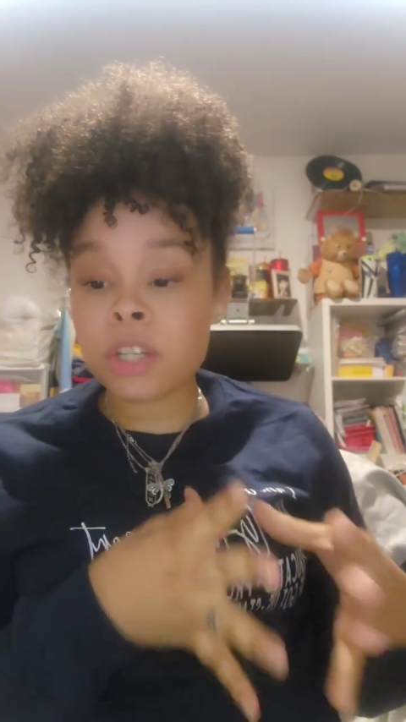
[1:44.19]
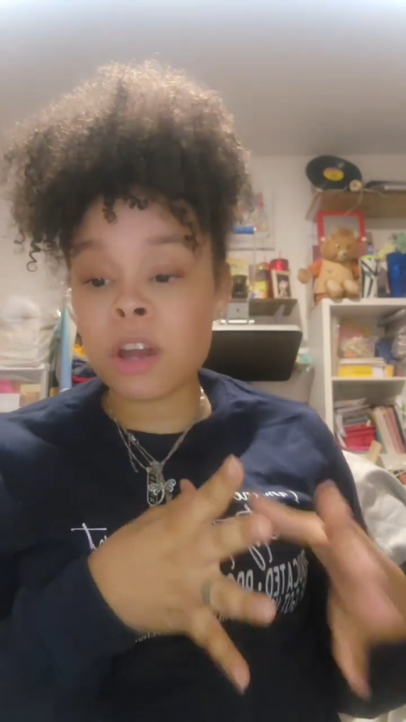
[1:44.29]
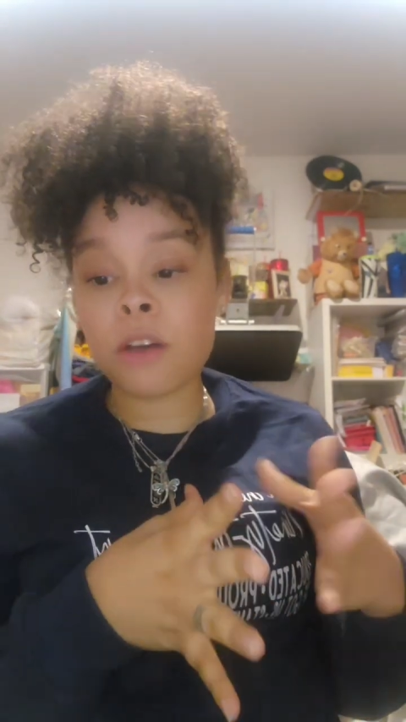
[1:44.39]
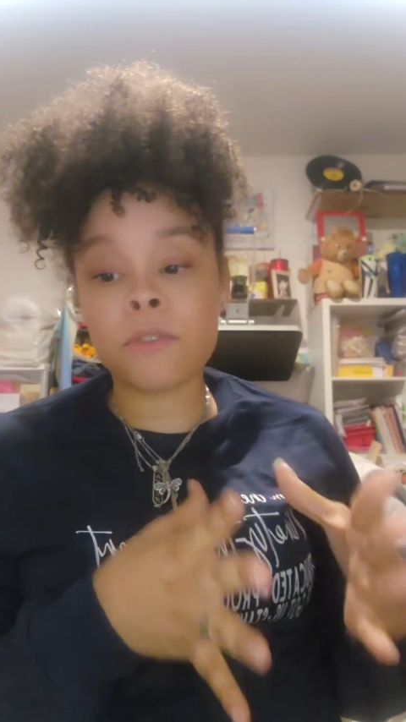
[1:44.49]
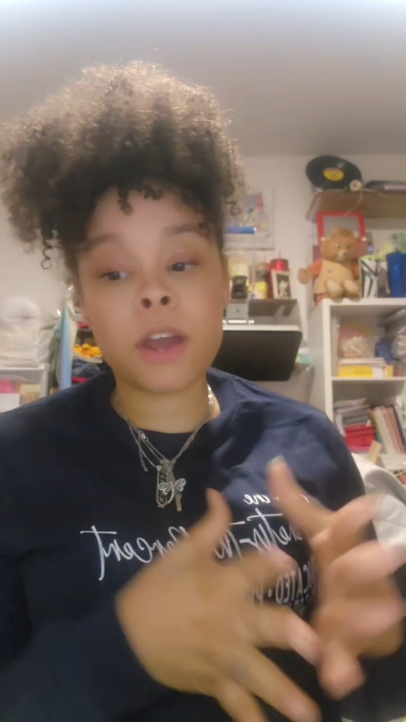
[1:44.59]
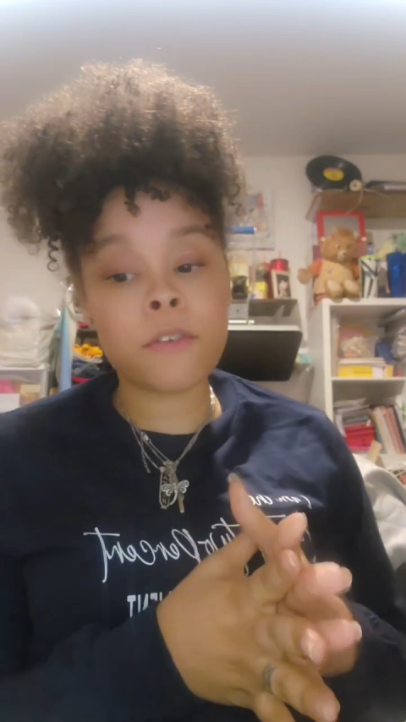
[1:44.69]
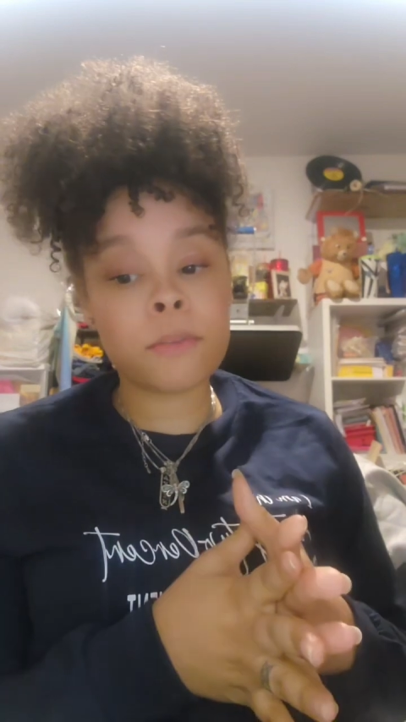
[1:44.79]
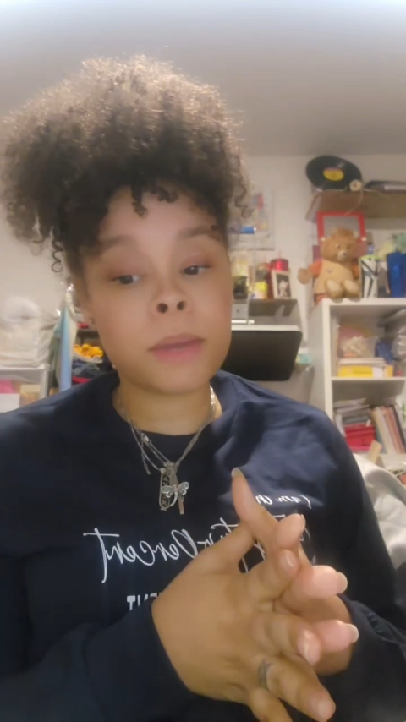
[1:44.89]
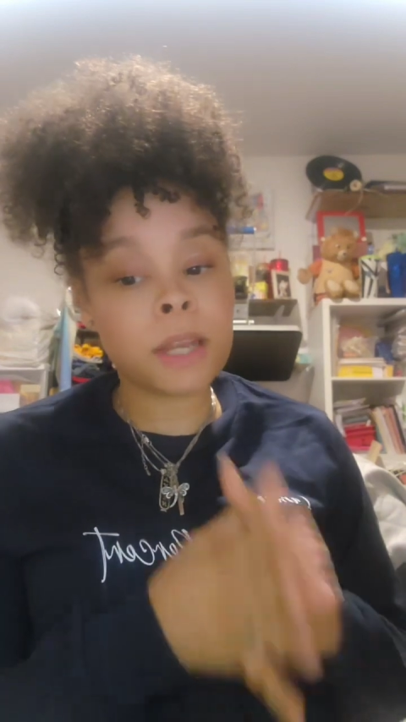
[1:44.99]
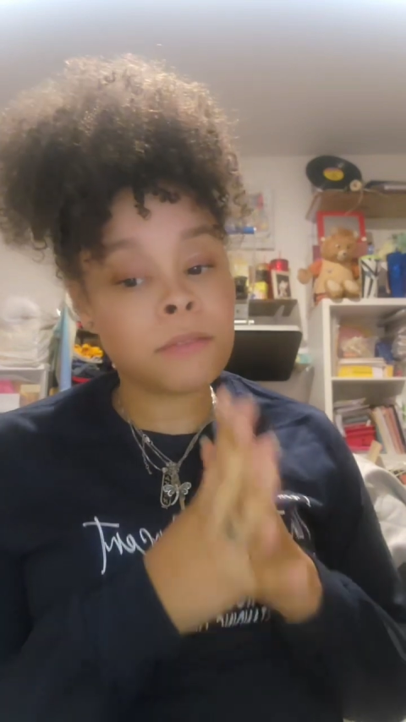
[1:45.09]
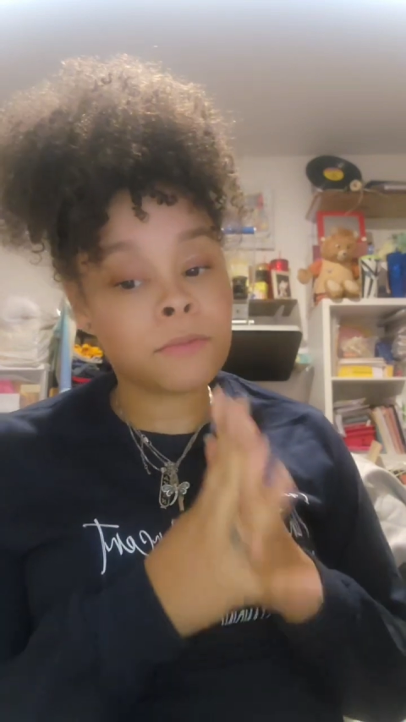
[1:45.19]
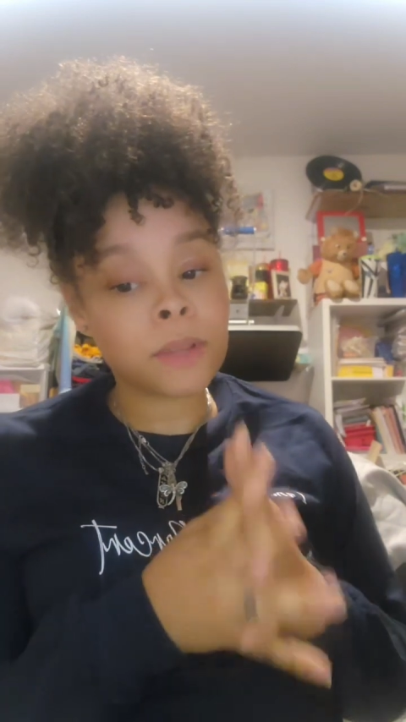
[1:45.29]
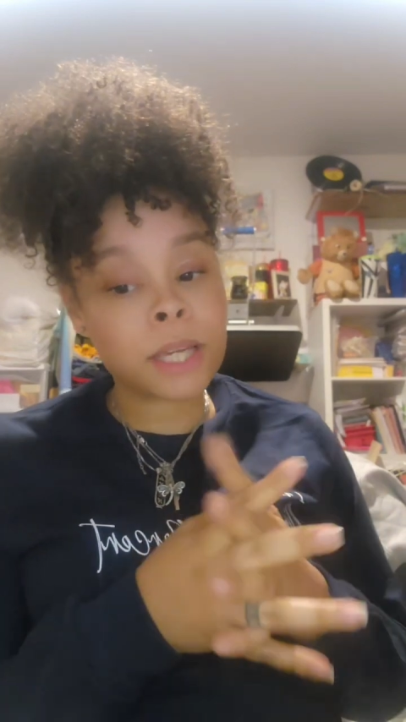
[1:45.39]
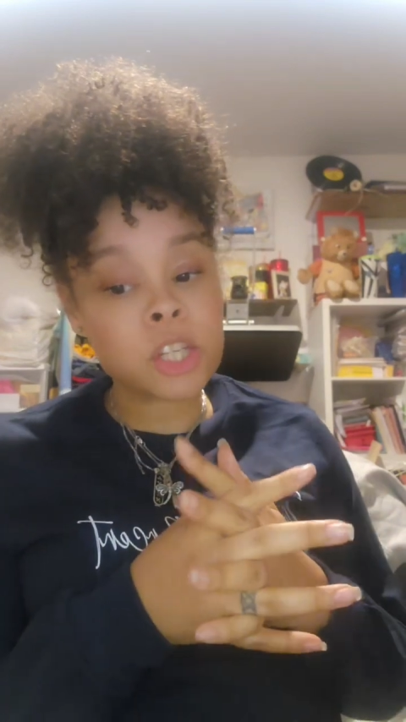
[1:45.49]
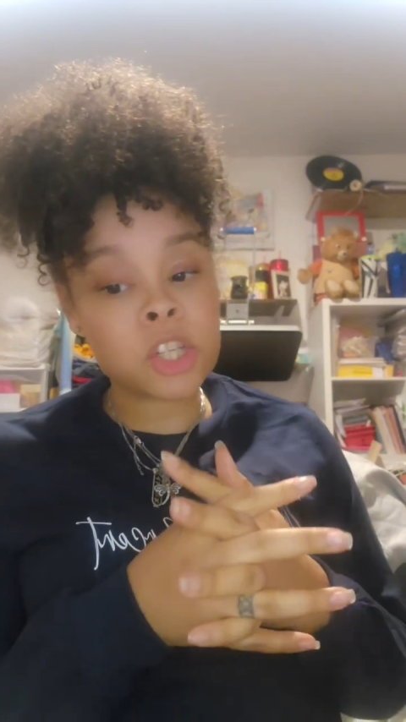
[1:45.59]
of government
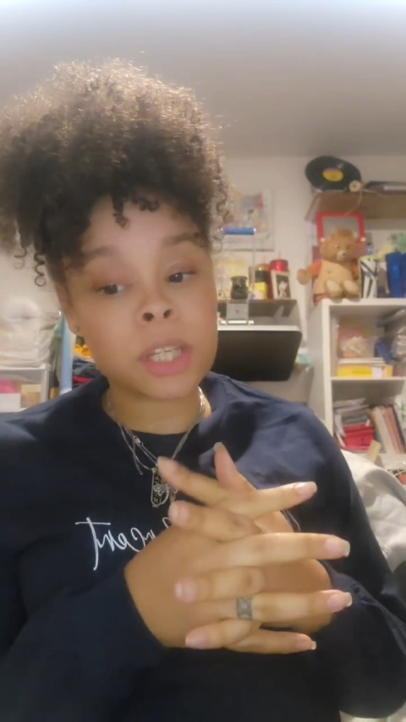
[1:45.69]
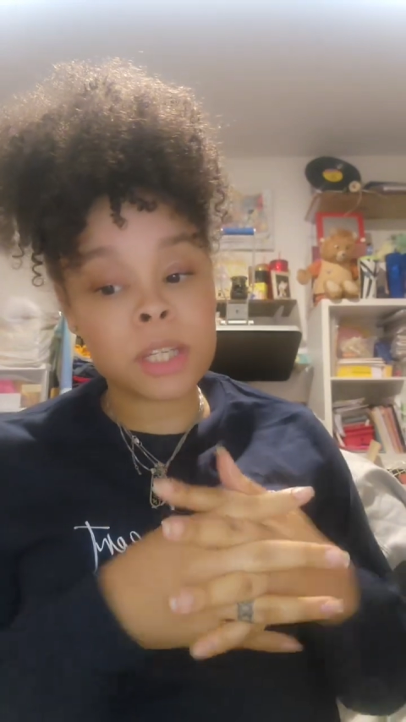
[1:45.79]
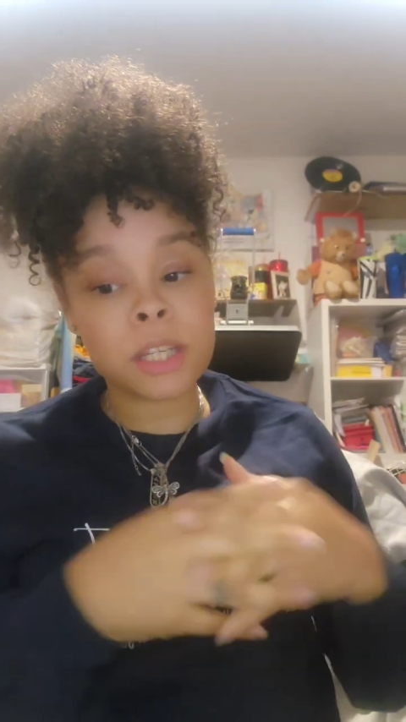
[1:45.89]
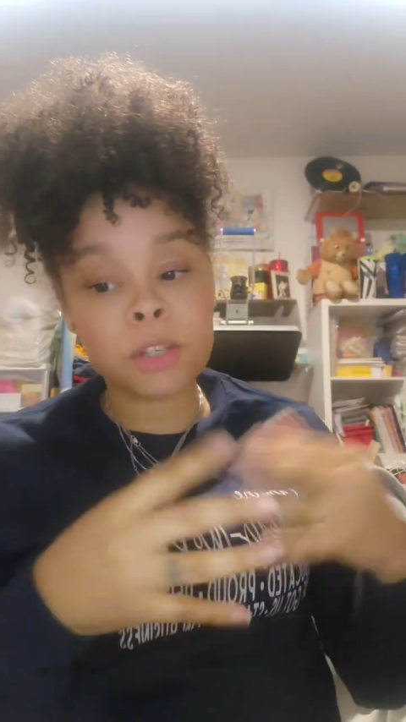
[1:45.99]
inflation,